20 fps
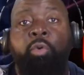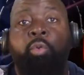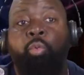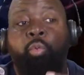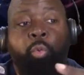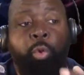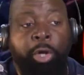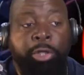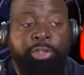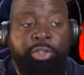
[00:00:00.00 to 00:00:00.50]

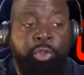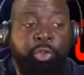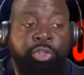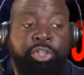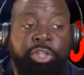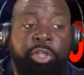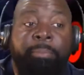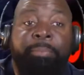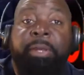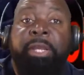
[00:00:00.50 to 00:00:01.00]
What you
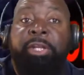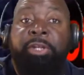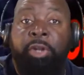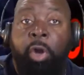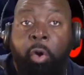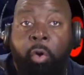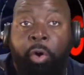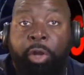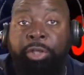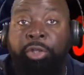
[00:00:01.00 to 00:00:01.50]
should be
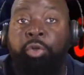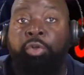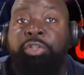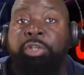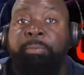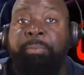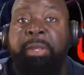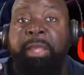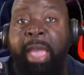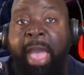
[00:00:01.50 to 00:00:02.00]
doing, you
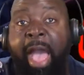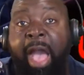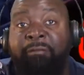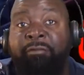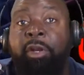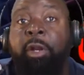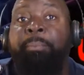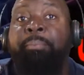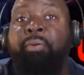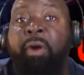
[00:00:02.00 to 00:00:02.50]
should be
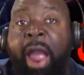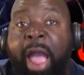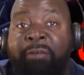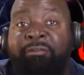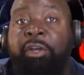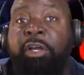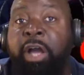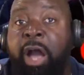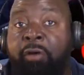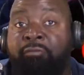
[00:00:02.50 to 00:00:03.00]
having a
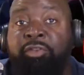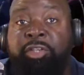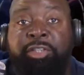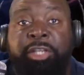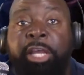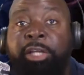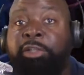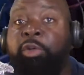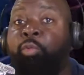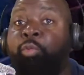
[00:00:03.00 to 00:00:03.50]
private
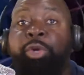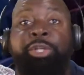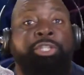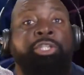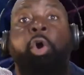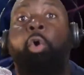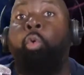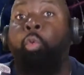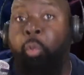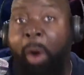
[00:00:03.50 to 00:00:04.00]
conversation
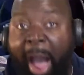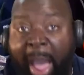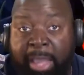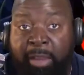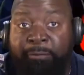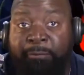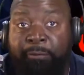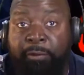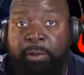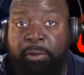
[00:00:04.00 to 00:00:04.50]
with your
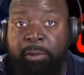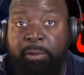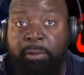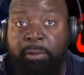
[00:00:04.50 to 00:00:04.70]
wife,